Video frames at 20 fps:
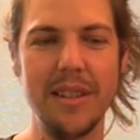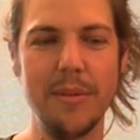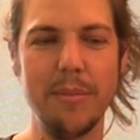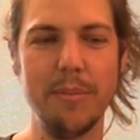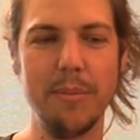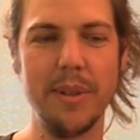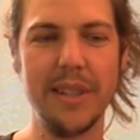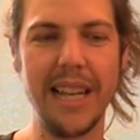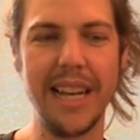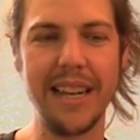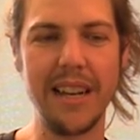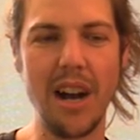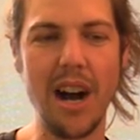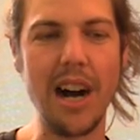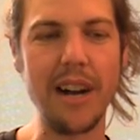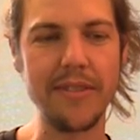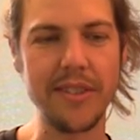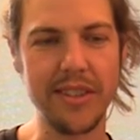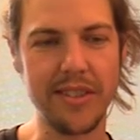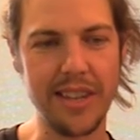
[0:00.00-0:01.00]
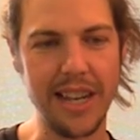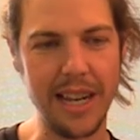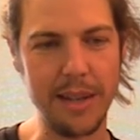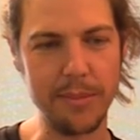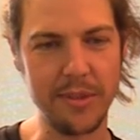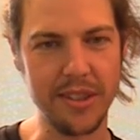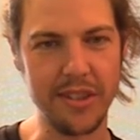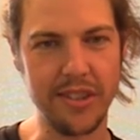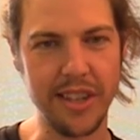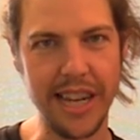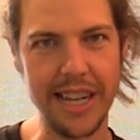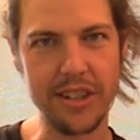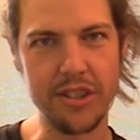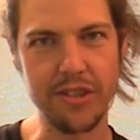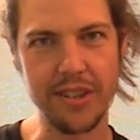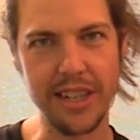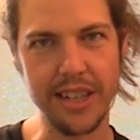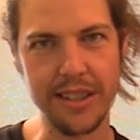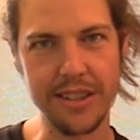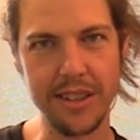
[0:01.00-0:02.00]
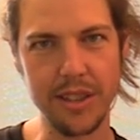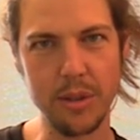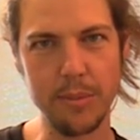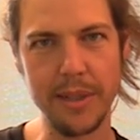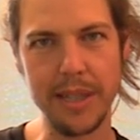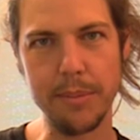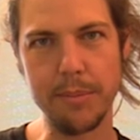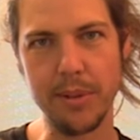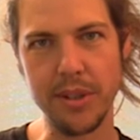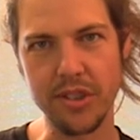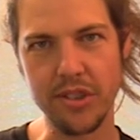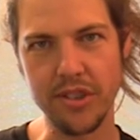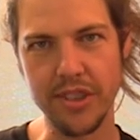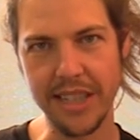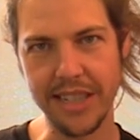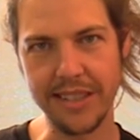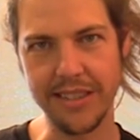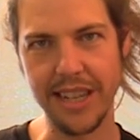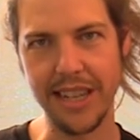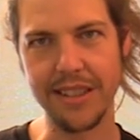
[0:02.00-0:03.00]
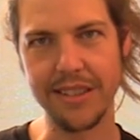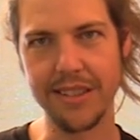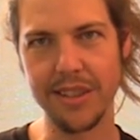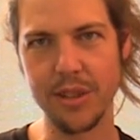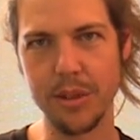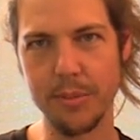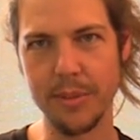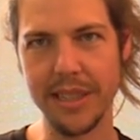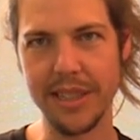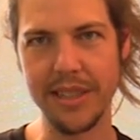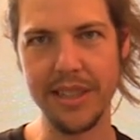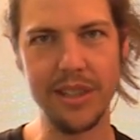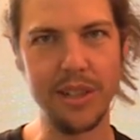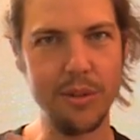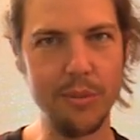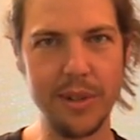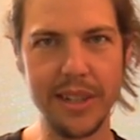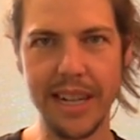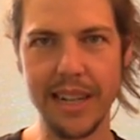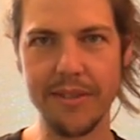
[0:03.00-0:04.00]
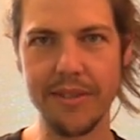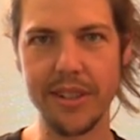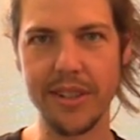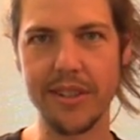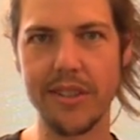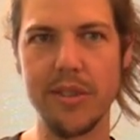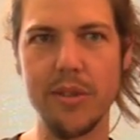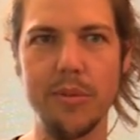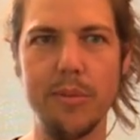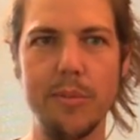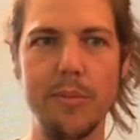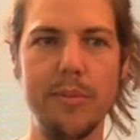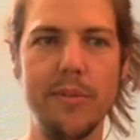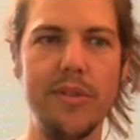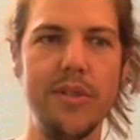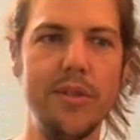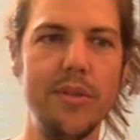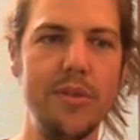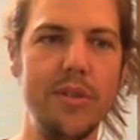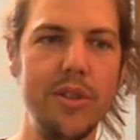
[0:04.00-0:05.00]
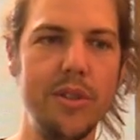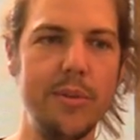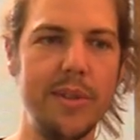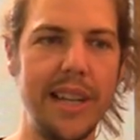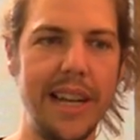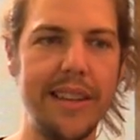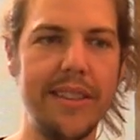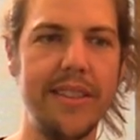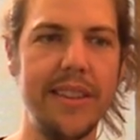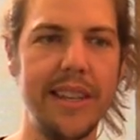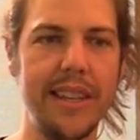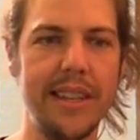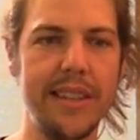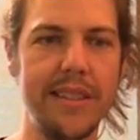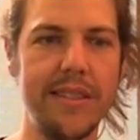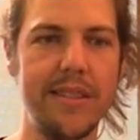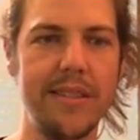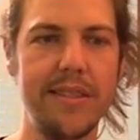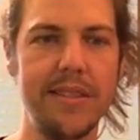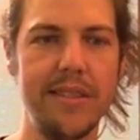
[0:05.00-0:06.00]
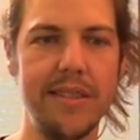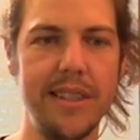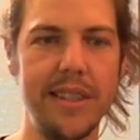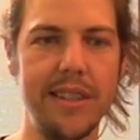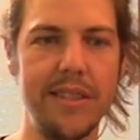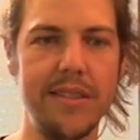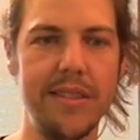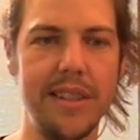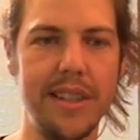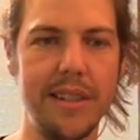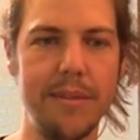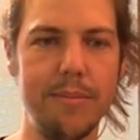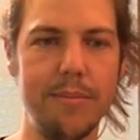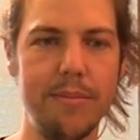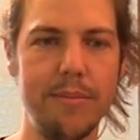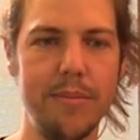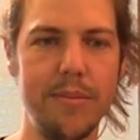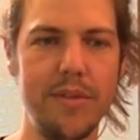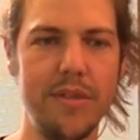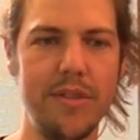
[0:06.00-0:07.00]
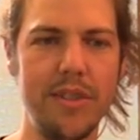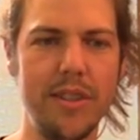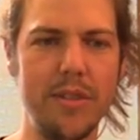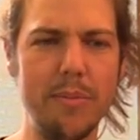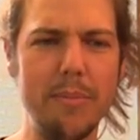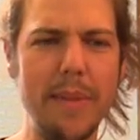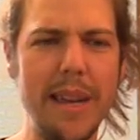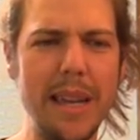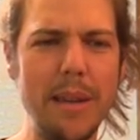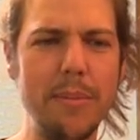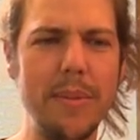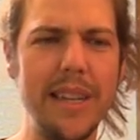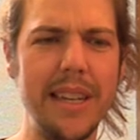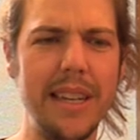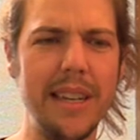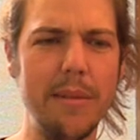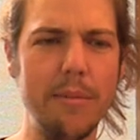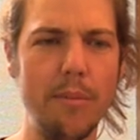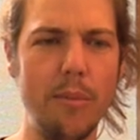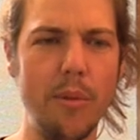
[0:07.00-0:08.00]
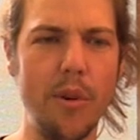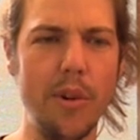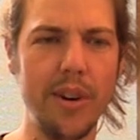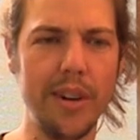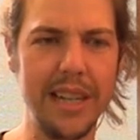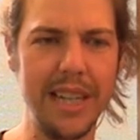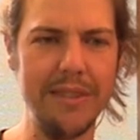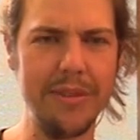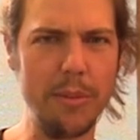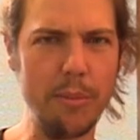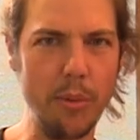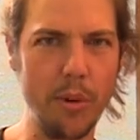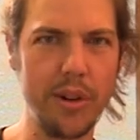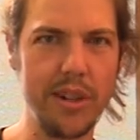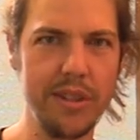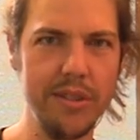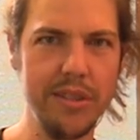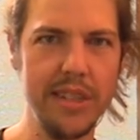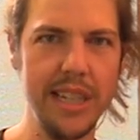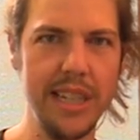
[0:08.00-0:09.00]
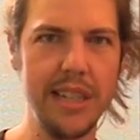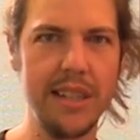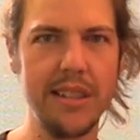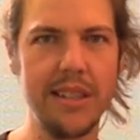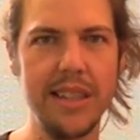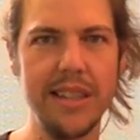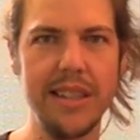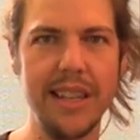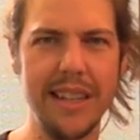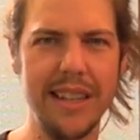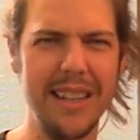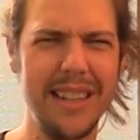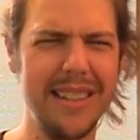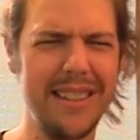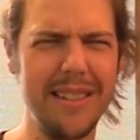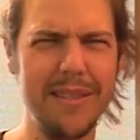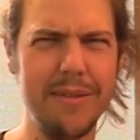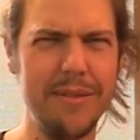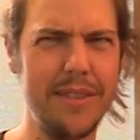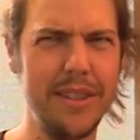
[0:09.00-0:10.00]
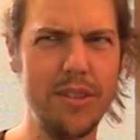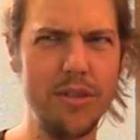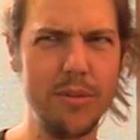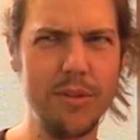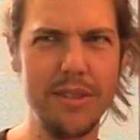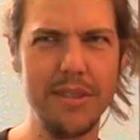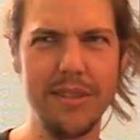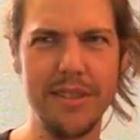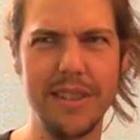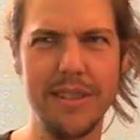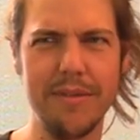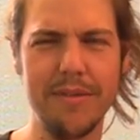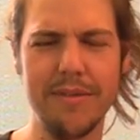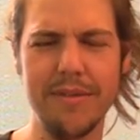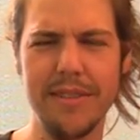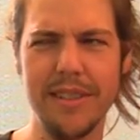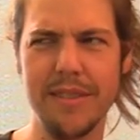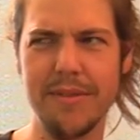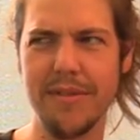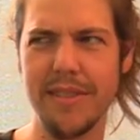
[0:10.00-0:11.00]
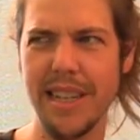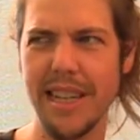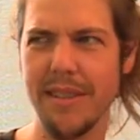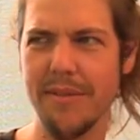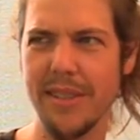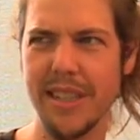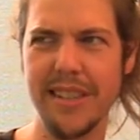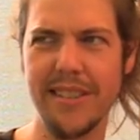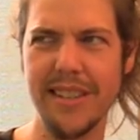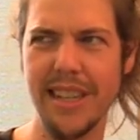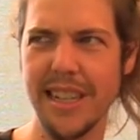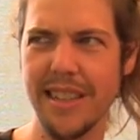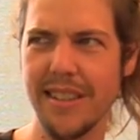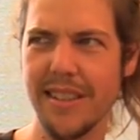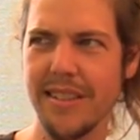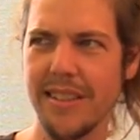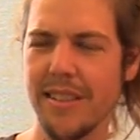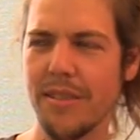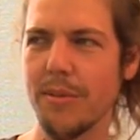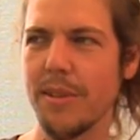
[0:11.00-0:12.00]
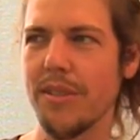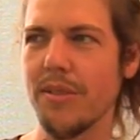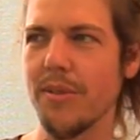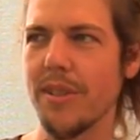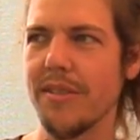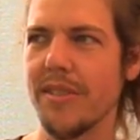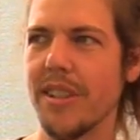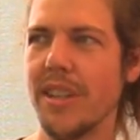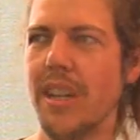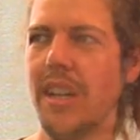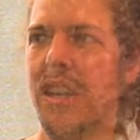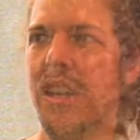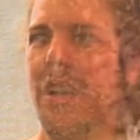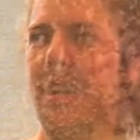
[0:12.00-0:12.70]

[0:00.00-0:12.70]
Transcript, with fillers: but I oftentimes exaggerate a little bit, push things out a little bit, you know, whatever to to do what I think is is um, just maybe more even more unique than the individual, if if that makes any sense whatsoever.